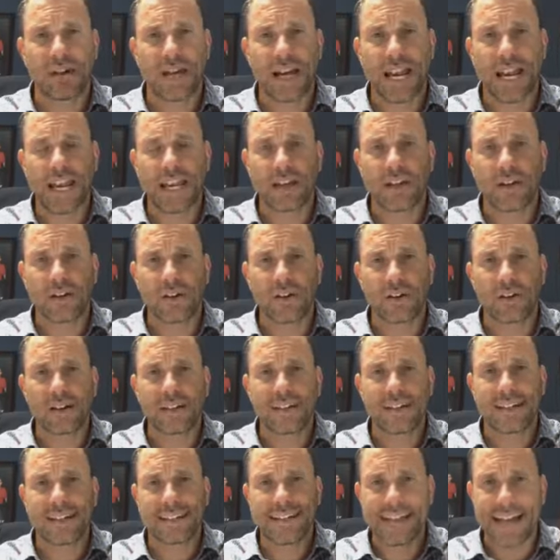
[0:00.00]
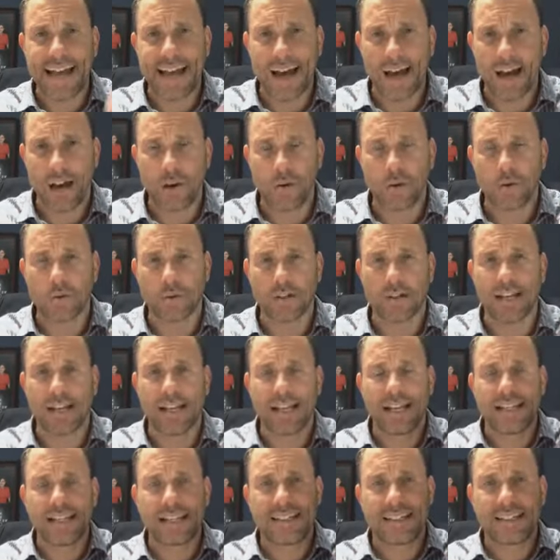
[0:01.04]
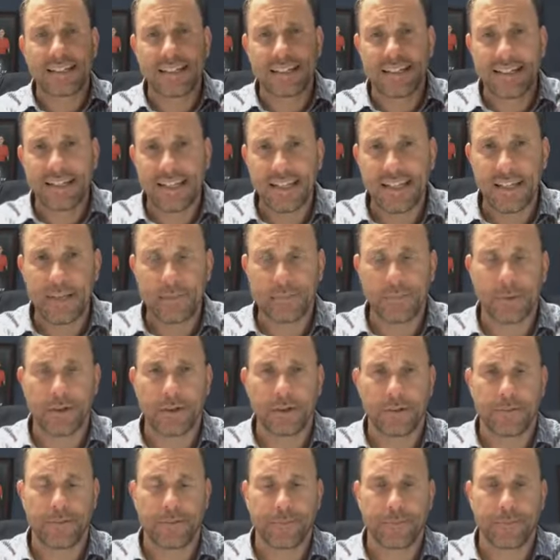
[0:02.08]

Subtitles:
your anchor down deep